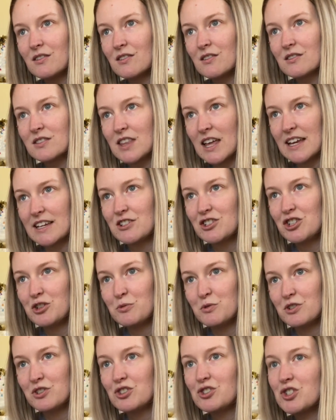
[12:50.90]
like she
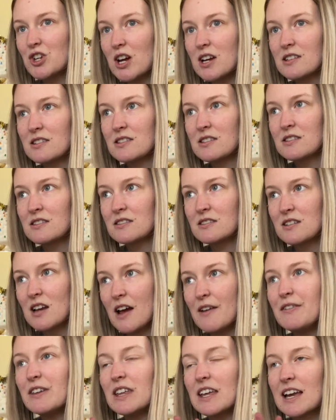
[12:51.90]
was just, I
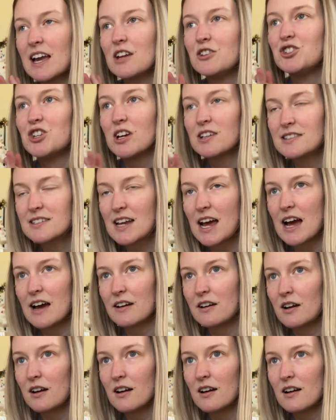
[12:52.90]
feel like I just had
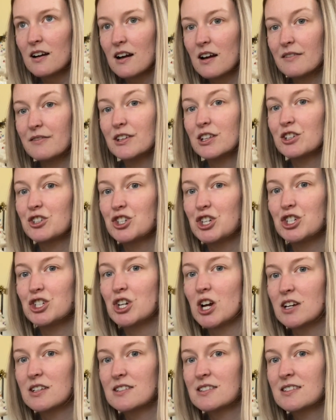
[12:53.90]
her. I feel like she
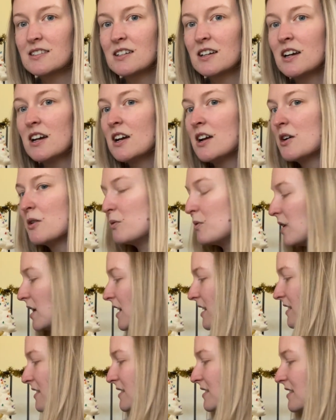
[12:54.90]
just
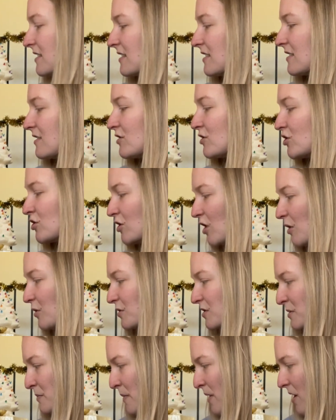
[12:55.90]
was so
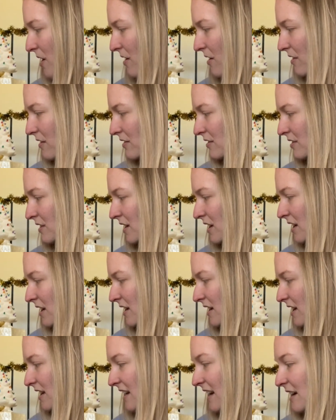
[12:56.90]
small
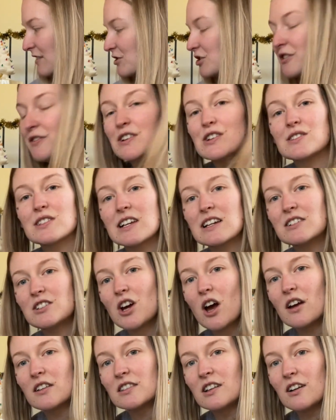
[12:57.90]
and now she feels like a
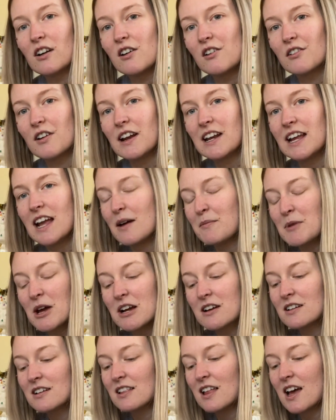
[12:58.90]
toddler already. I'm not
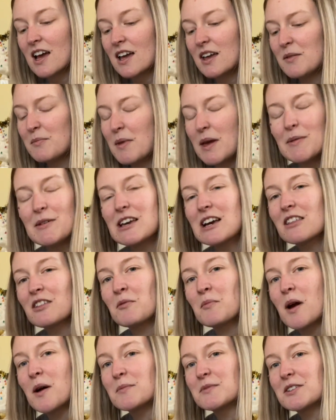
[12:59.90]
gonna lie. Maybe other
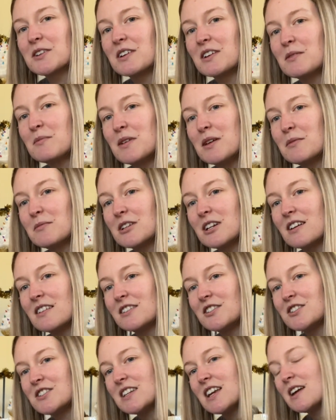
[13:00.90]
moms are gonna be able to
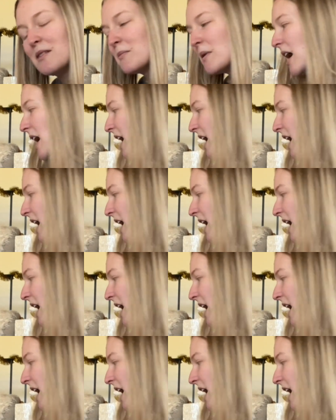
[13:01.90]
understand, but